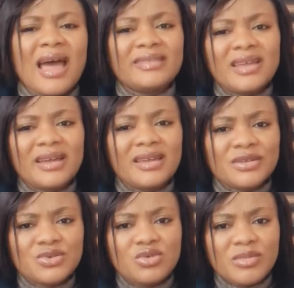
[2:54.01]
I think I
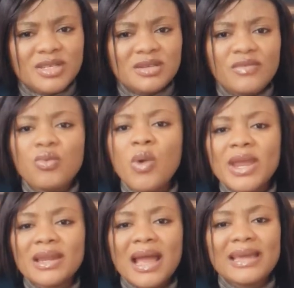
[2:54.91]
get to know myself
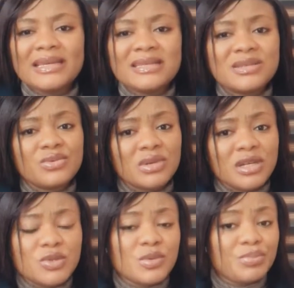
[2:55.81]
when I
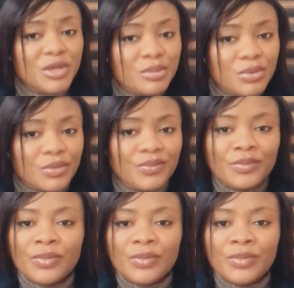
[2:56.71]
interrelate with people,